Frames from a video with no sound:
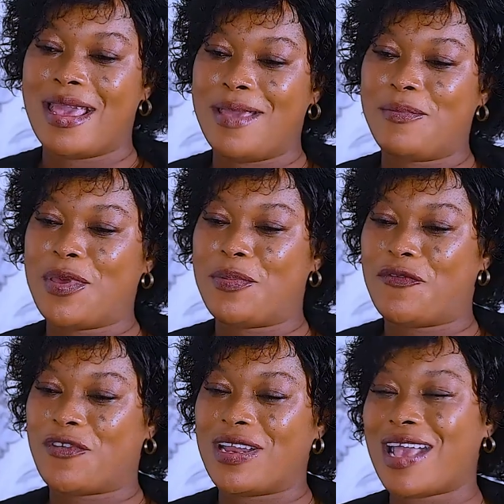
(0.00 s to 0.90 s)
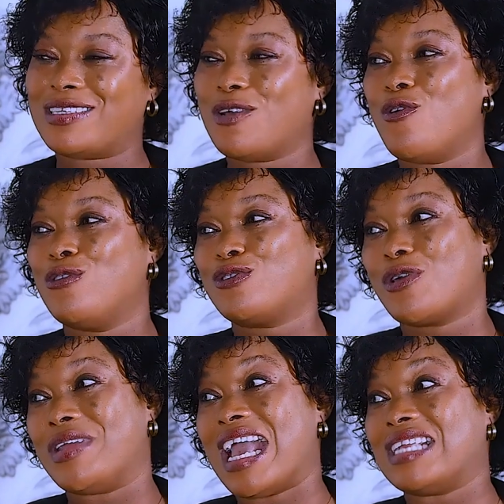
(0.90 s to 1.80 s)
MPP for the that's the old
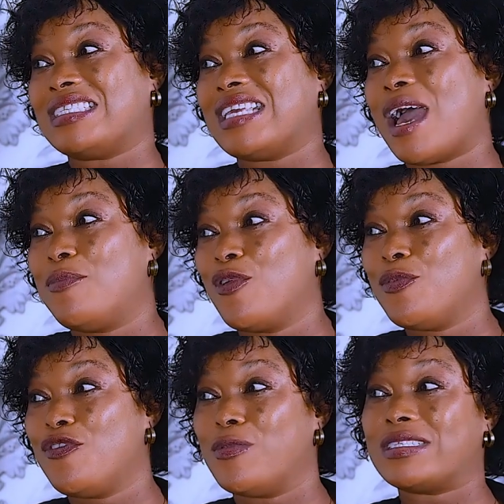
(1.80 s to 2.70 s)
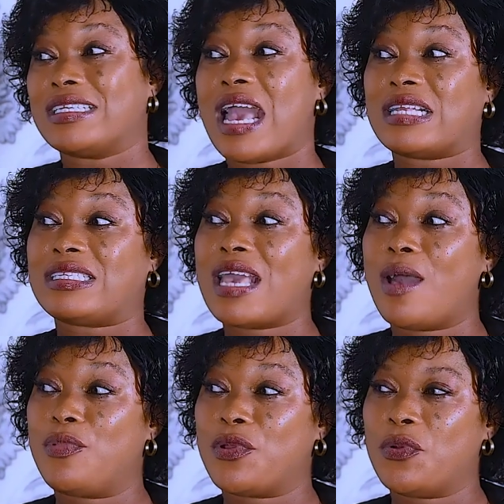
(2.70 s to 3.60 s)
story. Yatia bro, you must say
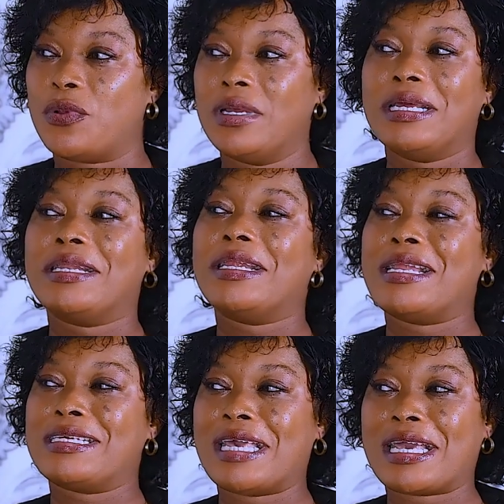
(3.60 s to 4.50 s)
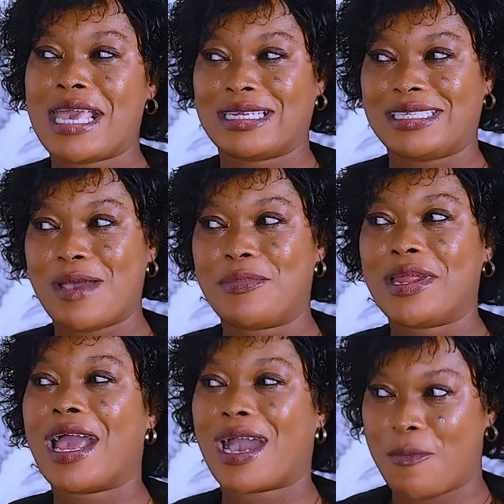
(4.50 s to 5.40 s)
Yatia bro. Then it's not Yatia bro
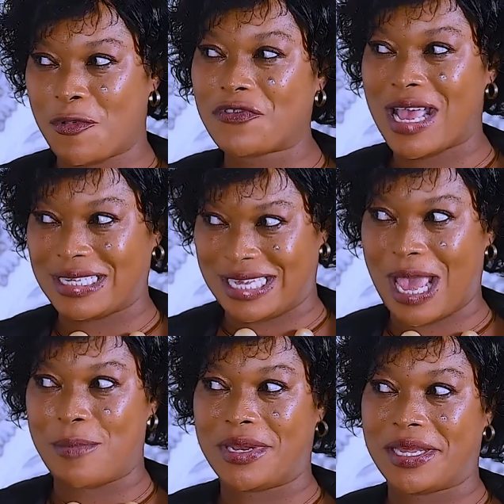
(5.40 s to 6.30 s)
that comes with Yatia